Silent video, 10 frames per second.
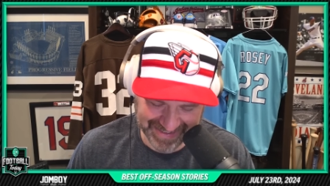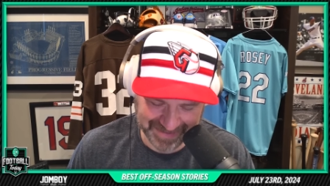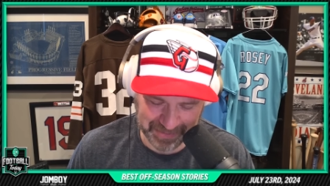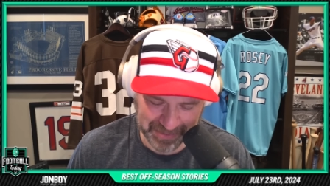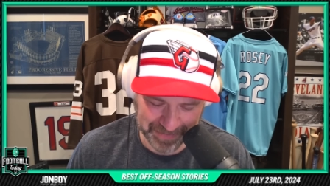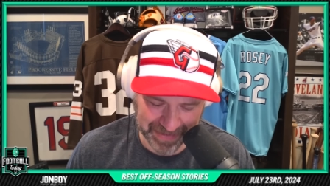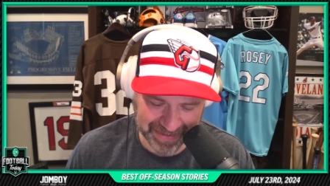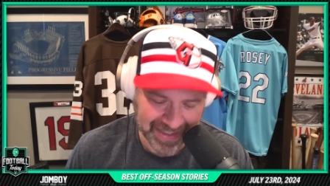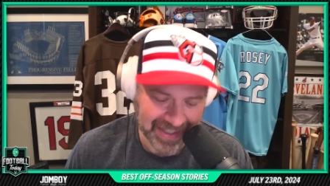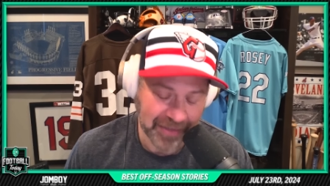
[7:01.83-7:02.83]
perfect.
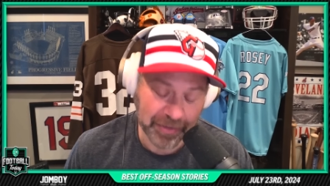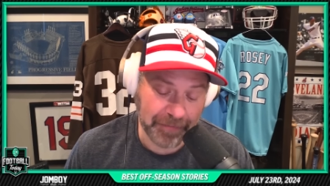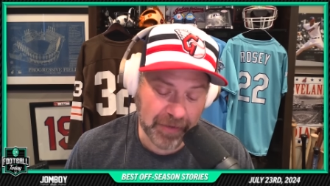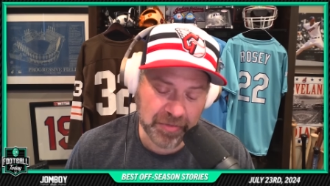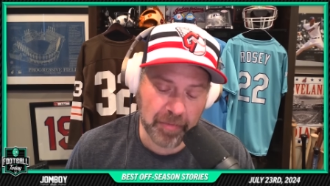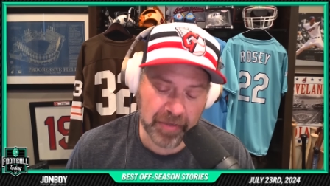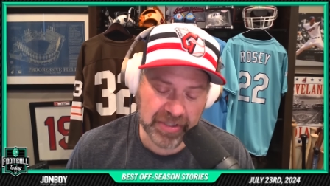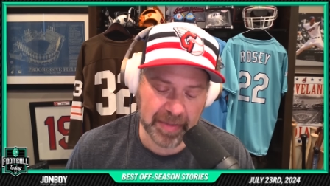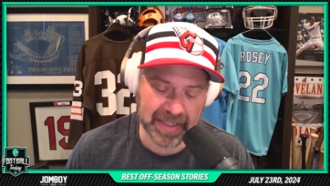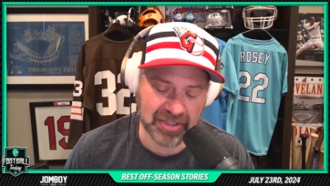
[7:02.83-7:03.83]
Well, the first one was
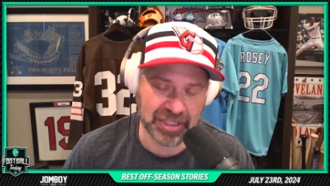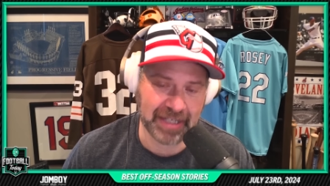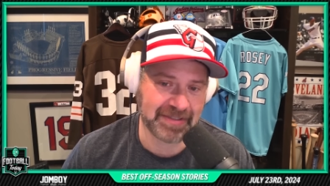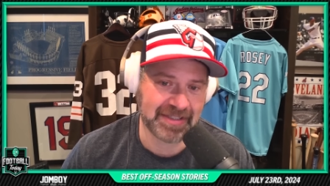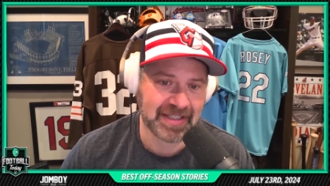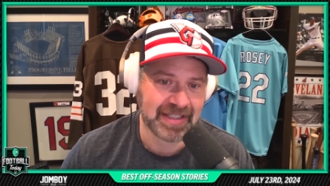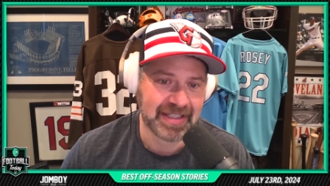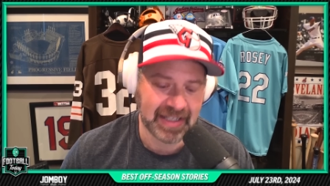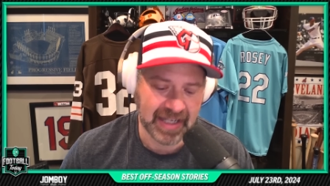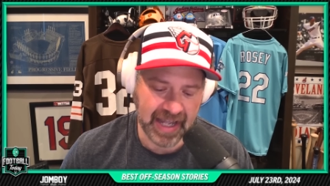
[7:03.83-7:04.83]
about the Chiefs.
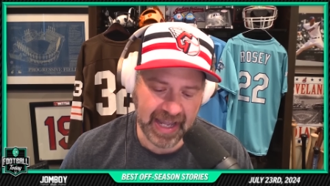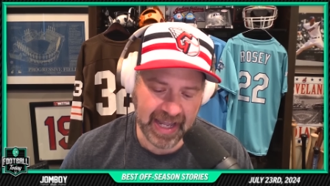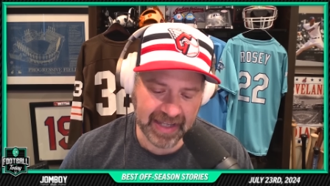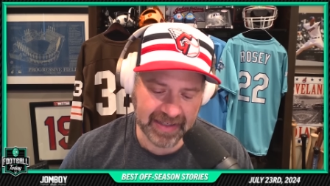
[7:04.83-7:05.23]
And